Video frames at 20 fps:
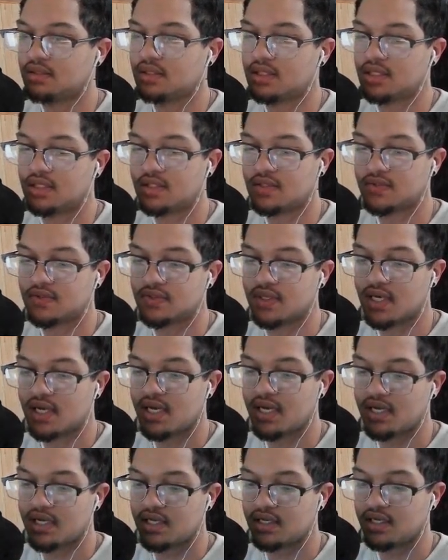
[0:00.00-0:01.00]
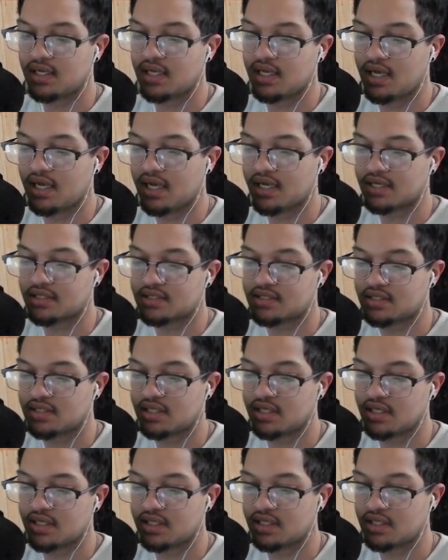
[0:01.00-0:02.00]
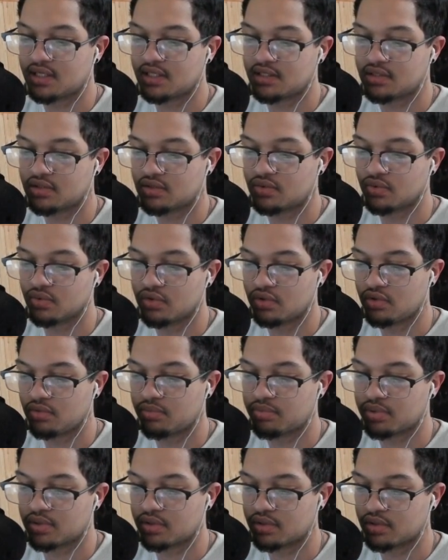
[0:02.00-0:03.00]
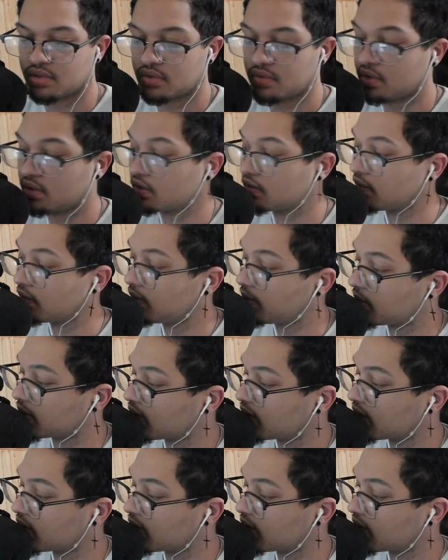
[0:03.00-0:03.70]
All right. Exit group. Quick group.